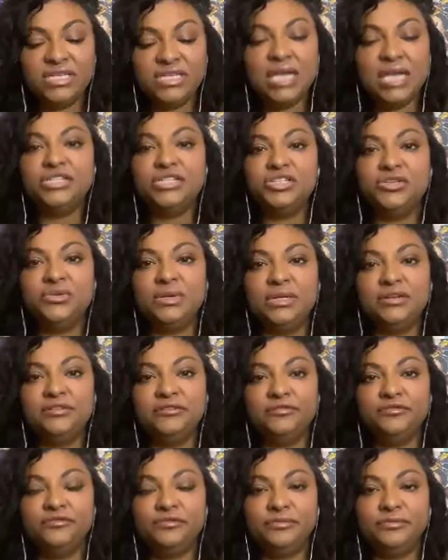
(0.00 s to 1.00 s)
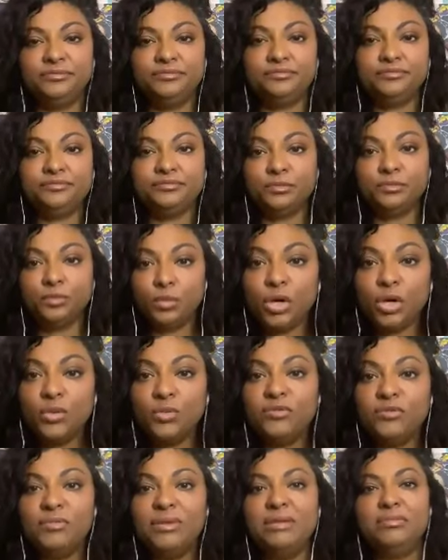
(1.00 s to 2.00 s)
done intuitive work
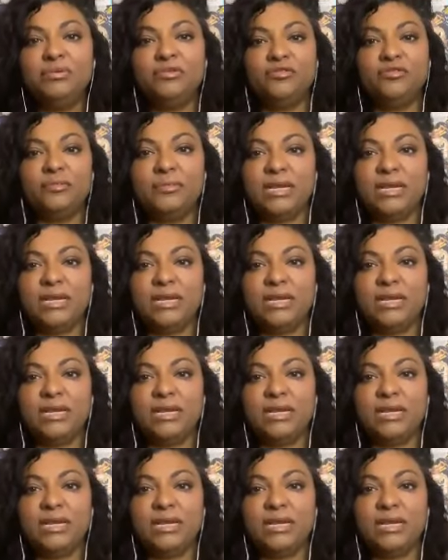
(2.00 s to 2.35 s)
with people for